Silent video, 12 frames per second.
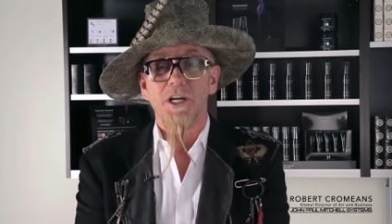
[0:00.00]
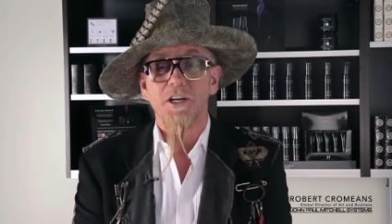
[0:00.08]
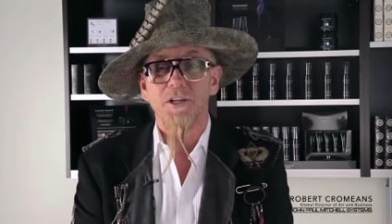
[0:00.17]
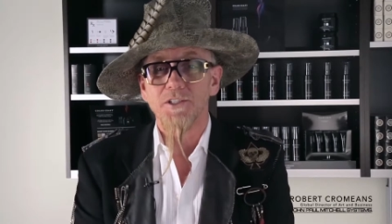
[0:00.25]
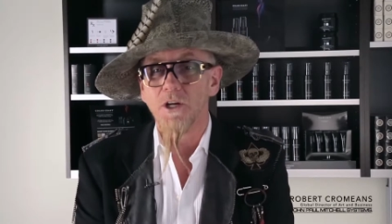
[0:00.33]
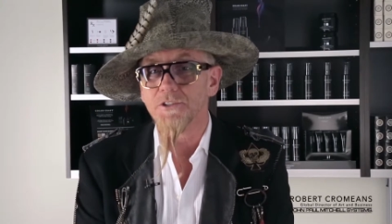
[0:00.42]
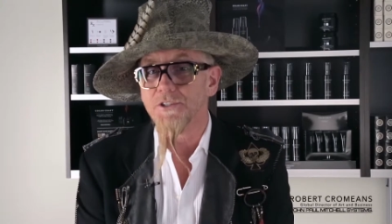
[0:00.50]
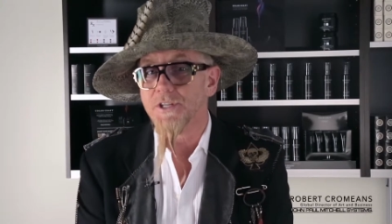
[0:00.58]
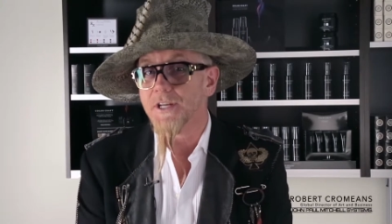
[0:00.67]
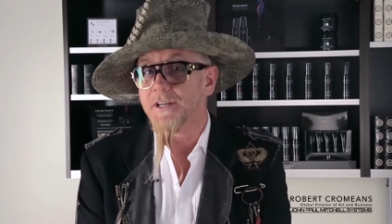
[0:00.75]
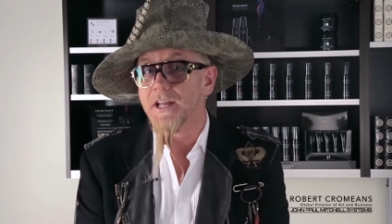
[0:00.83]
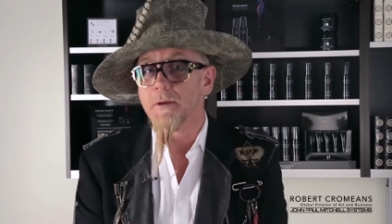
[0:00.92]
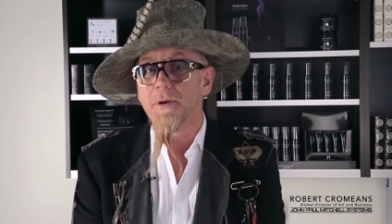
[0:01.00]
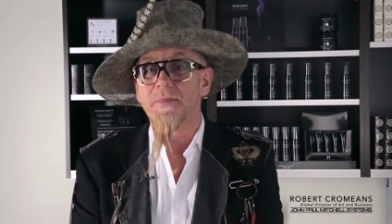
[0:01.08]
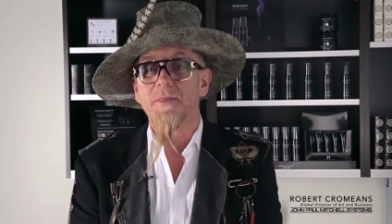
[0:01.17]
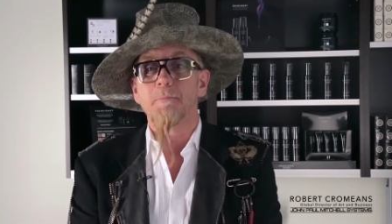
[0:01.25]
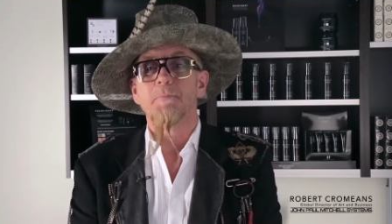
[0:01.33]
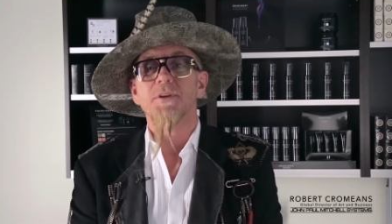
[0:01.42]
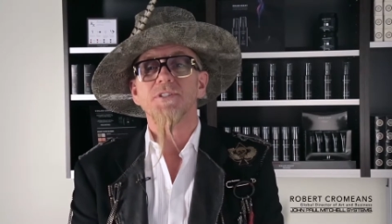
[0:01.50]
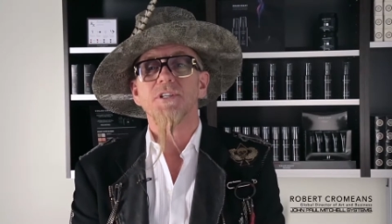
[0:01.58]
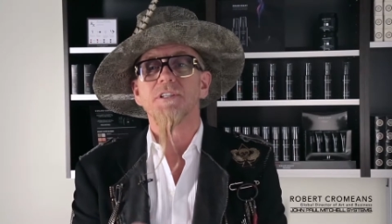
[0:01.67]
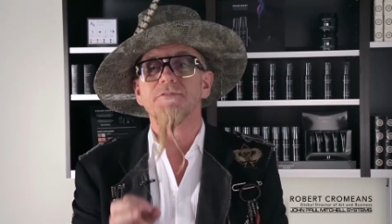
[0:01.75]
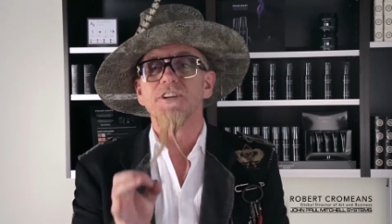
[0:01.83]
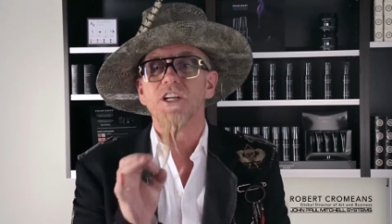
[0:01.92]
We're here to talk to you today about the
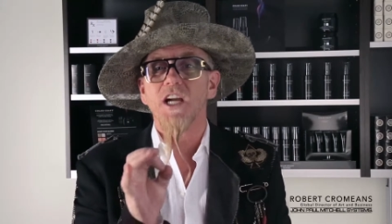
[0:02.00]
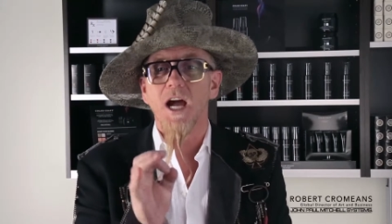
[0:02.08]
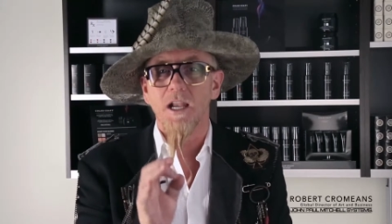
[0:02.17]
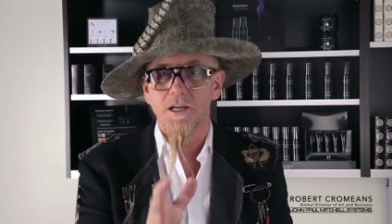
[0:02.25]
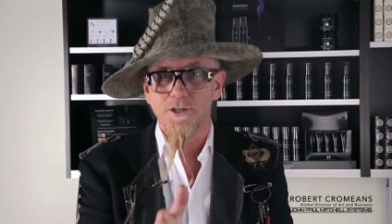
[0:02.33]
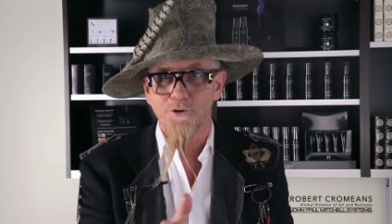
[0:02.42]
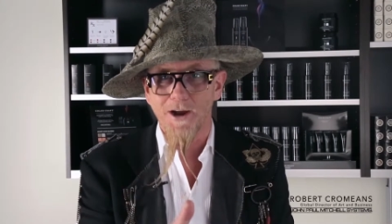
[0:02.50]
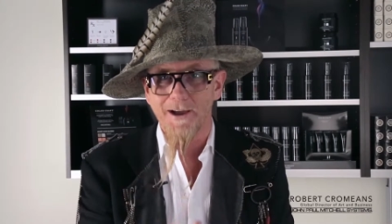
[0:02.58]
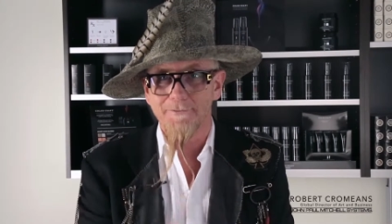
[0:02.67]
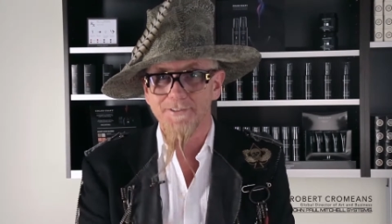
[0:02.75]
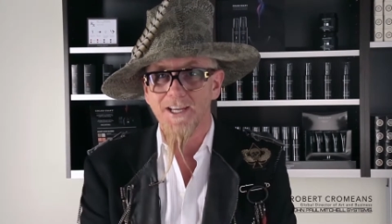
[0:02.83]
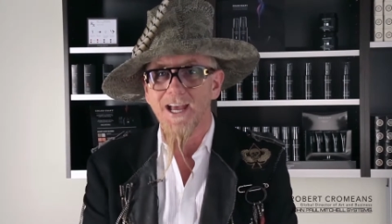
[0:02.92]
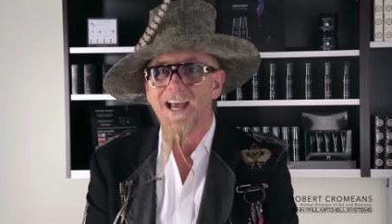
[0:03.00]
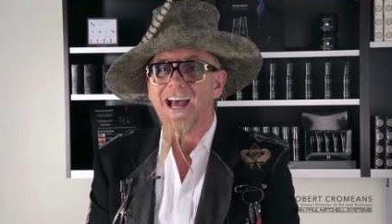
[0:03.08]
business of colour craft.